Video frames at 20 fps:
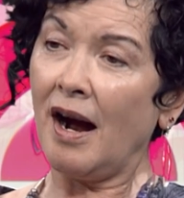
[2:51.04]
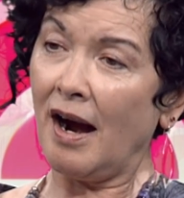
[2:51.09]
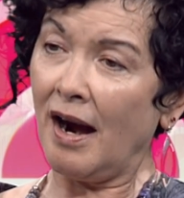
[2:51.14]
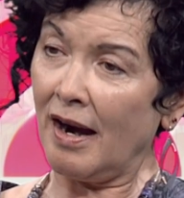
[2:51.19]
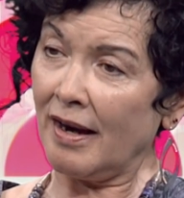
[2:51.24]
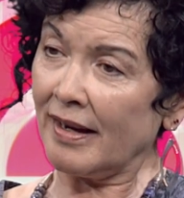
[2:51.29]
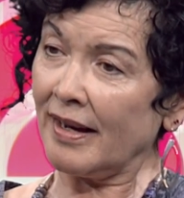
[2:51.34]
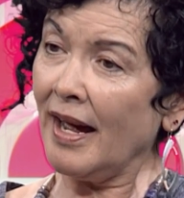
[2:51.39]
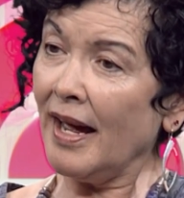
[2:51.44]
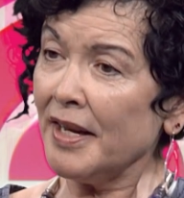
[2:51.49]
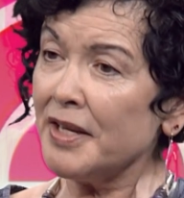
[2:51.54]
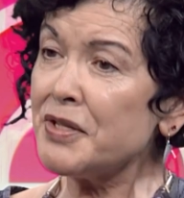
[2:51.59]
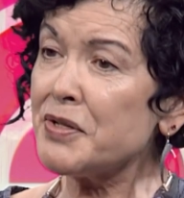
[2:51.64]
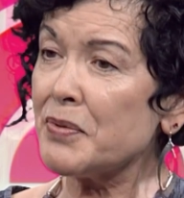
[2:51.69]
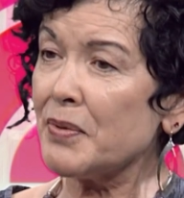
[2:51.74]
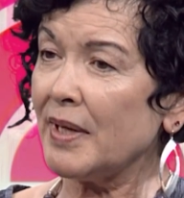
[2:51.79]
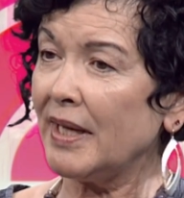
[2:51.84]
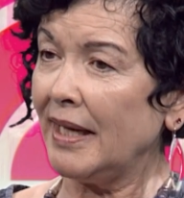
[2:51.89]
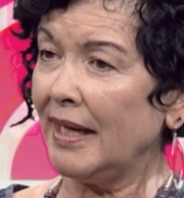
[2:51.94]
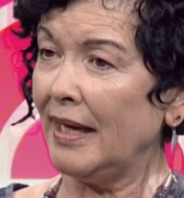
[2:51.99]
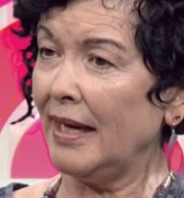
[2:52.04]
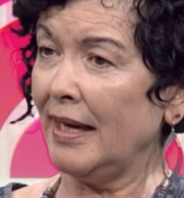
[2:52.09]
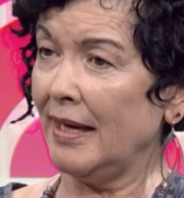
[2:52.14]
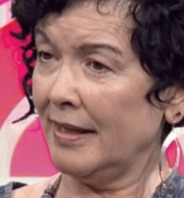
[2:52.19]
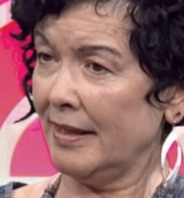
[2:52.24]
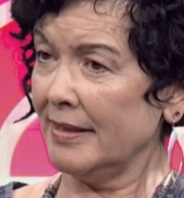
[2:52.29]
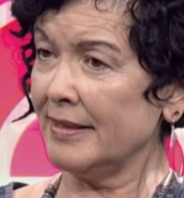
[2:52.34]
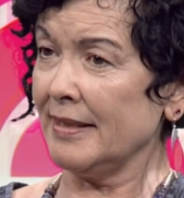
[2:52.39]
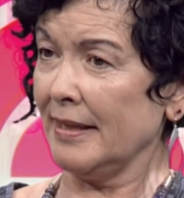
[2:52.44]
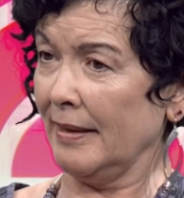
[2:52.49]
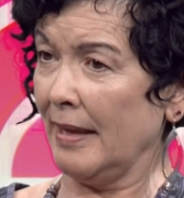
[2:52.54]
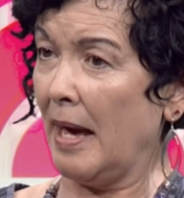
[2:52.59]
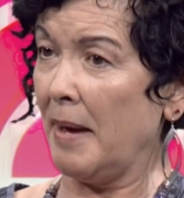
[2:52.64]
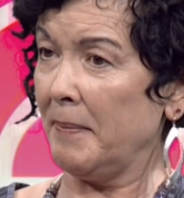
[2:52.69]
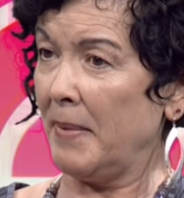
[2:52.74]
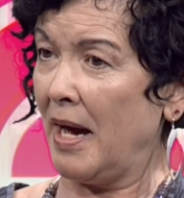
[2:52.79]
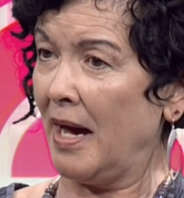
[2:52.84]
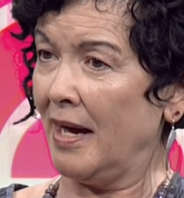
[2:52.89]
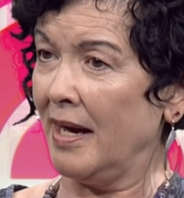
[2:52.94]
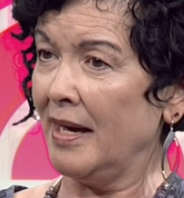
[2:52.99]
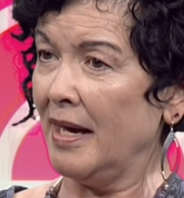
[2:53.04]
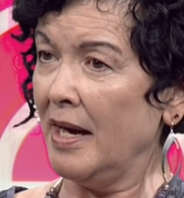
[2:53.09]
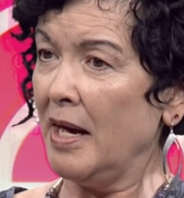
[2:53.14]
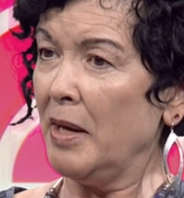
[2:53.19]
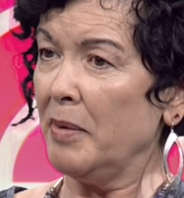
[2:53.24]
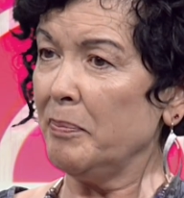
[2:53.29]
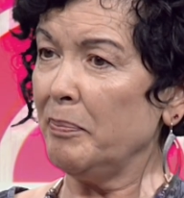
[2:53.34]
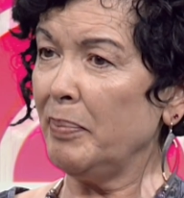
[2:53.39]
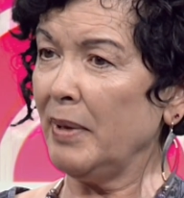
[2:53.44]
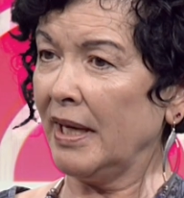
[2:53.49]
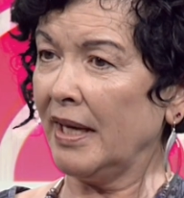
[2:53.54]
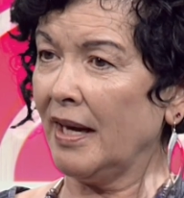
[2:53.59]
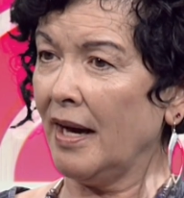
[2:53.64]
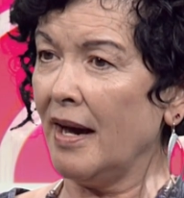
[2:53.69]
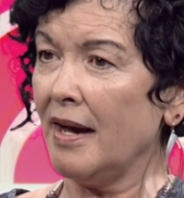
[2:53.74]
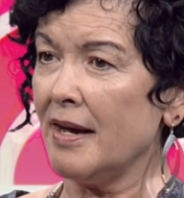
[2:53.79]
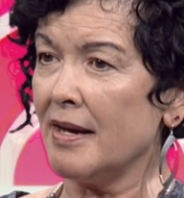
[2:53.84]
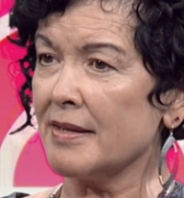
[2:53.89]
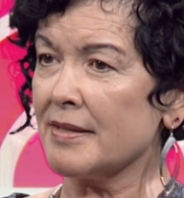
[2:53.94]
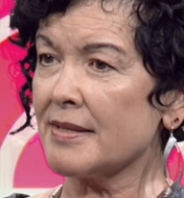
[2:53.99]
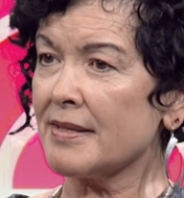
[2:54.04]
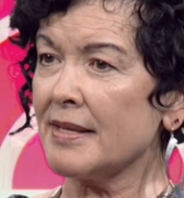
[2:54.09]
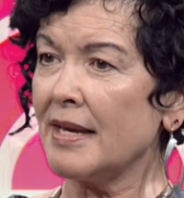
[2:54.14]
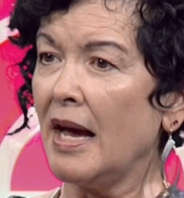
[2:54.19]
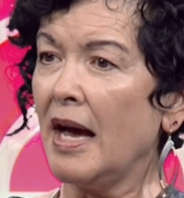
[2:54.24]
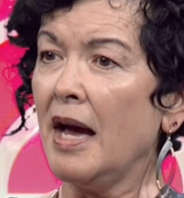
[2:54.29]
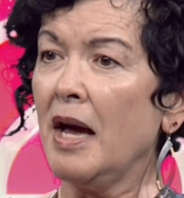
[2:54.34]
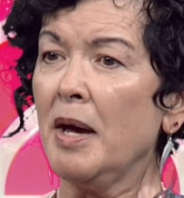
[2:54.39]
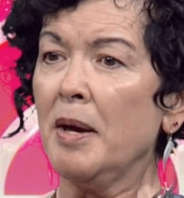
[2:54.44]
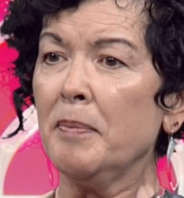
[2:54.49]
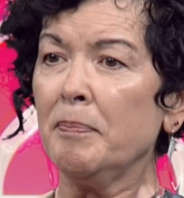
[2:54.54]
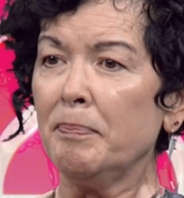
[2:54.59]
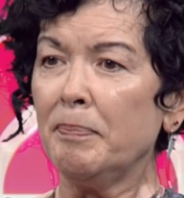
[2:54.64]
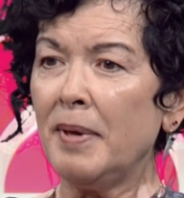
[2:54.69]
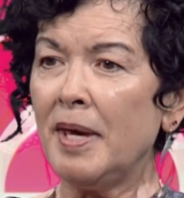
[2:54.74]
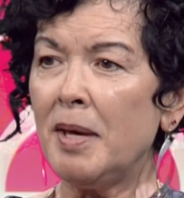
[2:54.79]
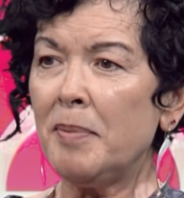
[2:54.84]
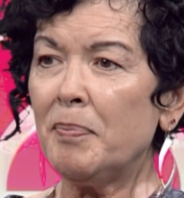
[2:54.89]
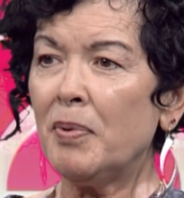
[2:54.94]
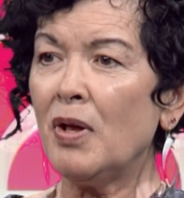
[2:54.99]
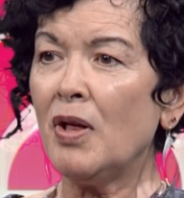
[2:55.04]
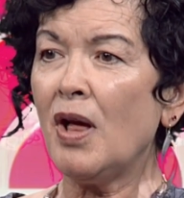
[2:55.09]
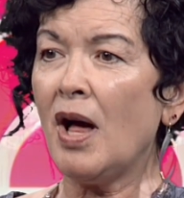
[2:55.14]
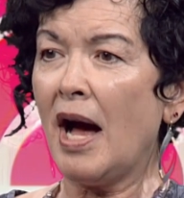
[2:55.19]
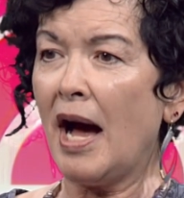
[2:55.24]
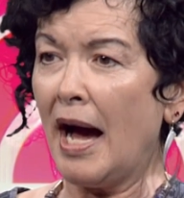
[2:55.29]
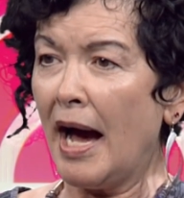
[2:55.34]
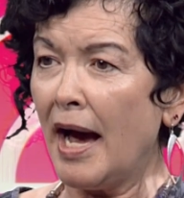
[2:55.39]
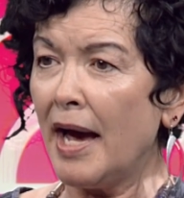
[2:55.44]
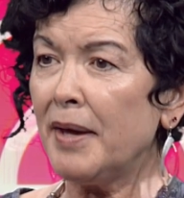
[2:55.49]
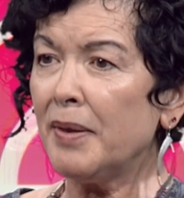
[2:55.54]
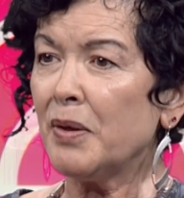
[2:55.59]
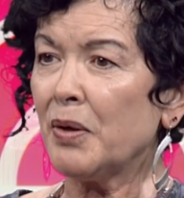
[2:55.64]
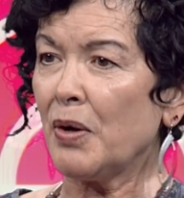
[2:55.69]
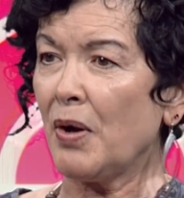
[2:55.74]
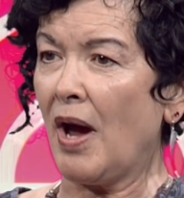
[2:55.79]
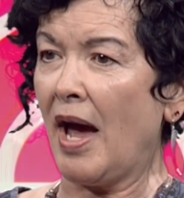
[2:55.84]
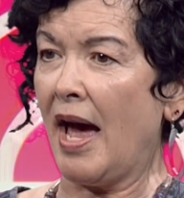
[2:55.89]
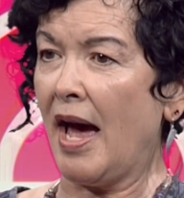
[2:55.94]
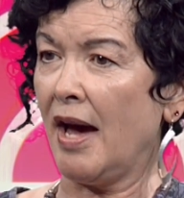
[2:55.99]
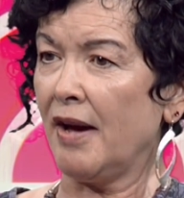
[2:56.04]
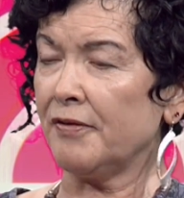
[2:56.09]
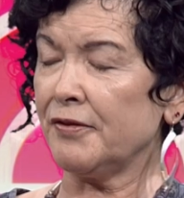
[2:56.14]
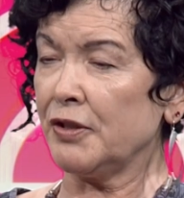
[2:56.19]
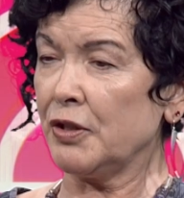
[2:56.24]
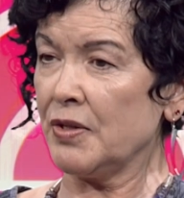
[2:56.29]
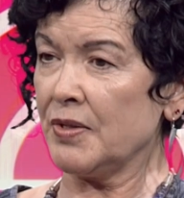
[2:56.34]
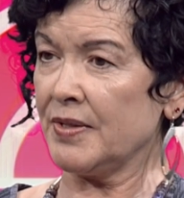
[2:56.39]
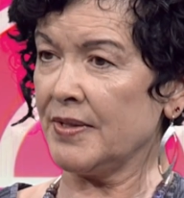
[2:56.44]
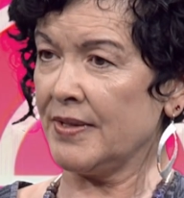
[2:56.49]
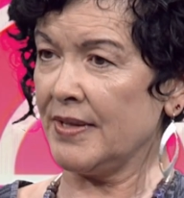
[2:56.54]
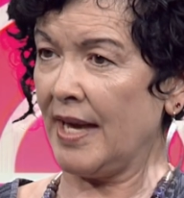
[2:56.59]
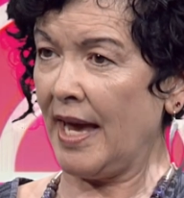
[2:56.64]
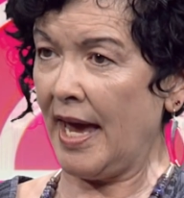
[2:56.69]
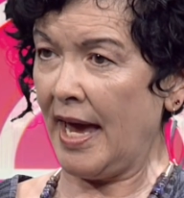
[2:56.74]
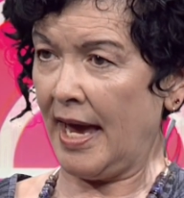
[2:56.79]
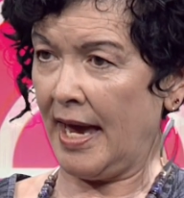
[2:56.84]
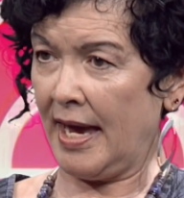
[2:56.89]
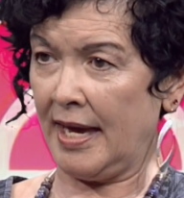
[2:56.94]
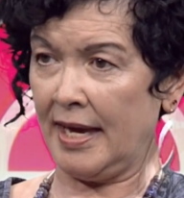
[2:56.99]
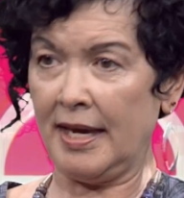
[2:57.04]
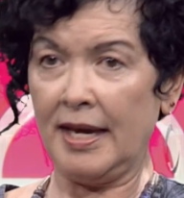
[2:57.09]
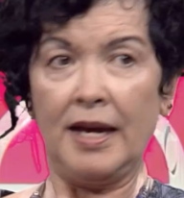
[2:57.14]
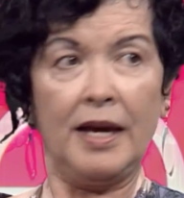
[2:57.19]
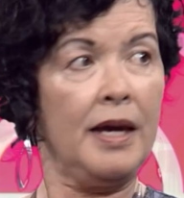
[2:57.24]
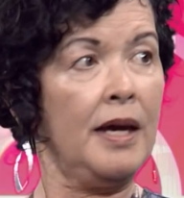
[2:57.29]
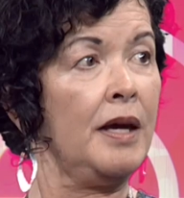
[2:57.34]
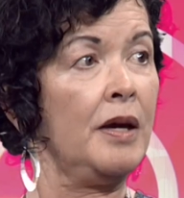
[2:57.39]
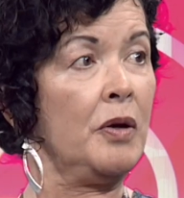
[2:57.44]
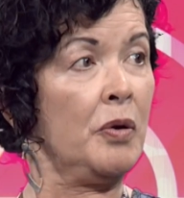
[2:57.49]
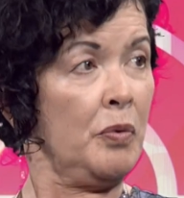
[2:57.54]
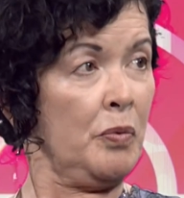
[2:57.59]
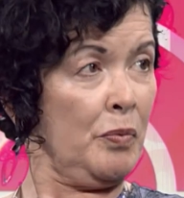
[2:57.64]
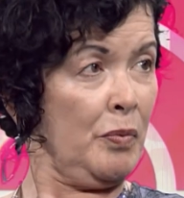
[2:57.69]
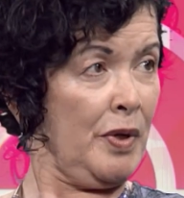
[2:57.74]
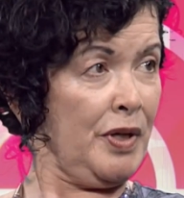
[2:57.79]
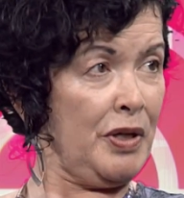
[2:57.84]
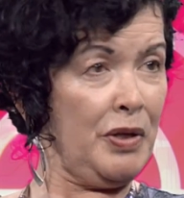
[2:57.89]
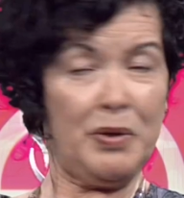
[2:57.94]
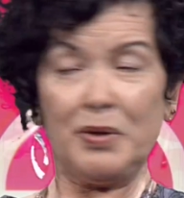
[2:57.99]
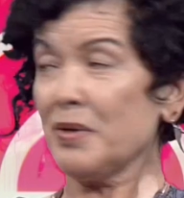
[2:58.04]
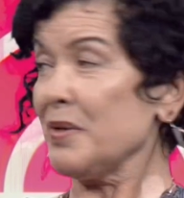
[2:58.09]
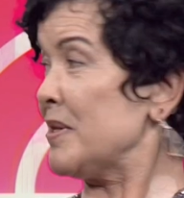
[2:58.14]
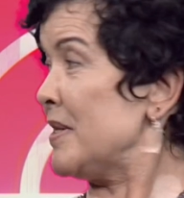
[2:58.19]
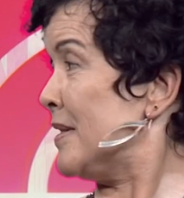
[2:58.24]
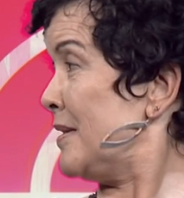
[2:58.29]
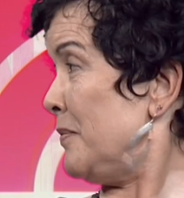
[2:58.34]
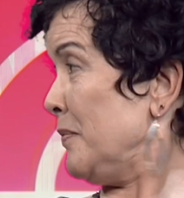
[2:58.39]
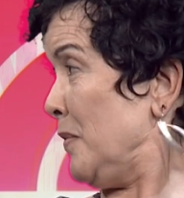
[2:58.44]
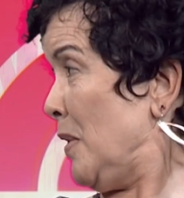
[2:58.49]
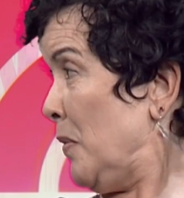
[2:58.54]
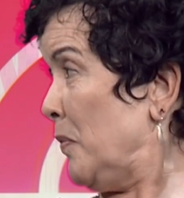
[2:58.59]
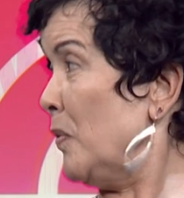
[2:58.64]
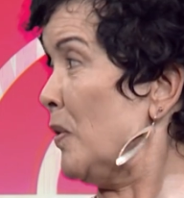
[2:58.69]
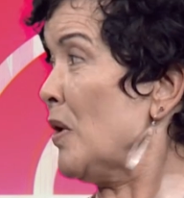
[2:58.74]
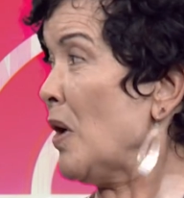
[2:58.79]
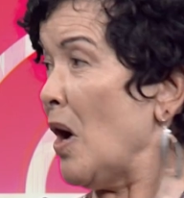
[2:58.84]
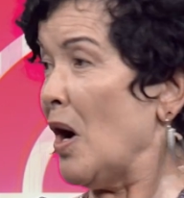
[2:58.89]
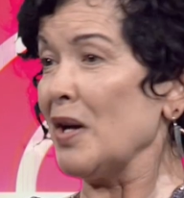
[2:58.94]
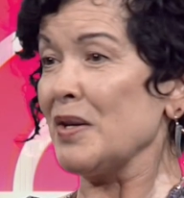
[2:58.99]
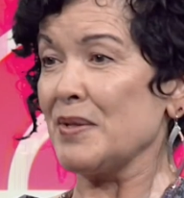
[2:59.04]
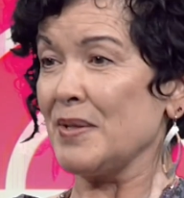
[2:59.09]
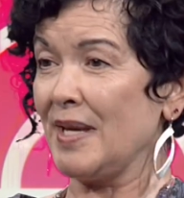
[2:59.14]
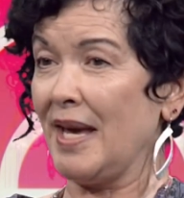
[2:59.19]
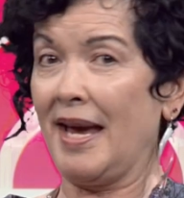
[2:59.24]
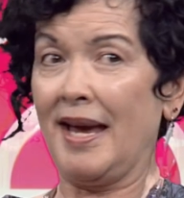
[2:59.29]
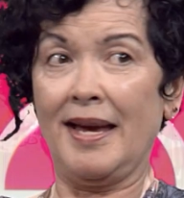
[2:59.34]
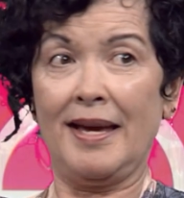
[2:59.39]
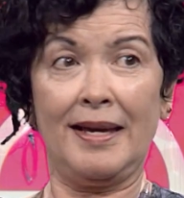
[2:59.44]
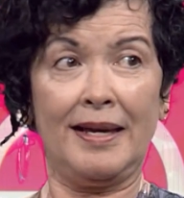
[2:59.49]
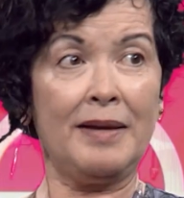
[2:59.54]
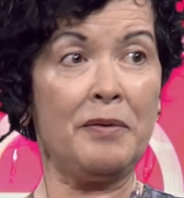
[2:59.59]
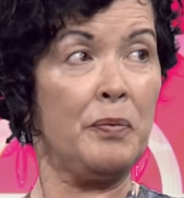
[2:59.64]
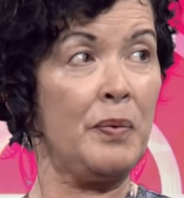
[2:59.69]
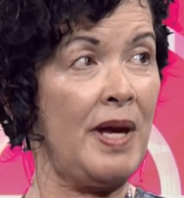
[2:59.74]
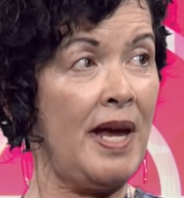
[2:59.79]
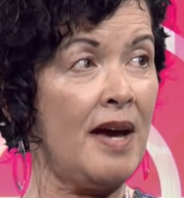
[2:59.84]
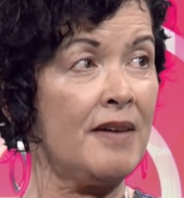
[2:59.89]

our country in a dilemma, because people either have to say what we're all saying, we